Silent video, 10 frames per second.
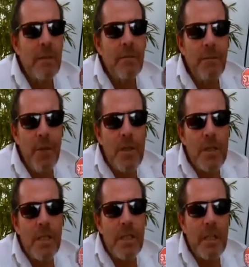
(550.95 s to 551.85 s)

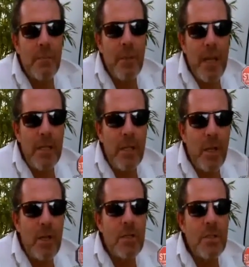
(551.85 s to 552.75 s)
firstly, the complaint
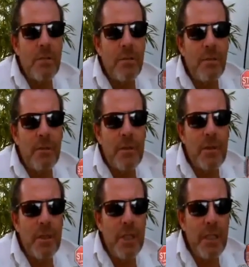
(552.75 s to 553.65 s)
goes to
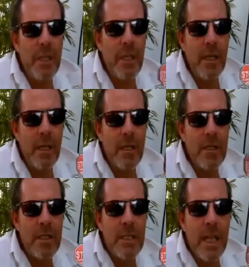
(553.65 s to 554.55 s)

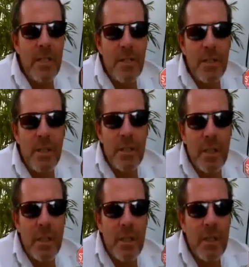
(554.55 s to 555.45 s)
the station
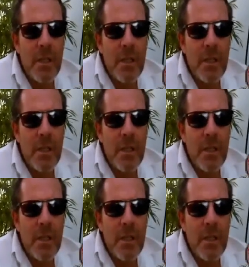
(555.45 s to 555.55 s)
that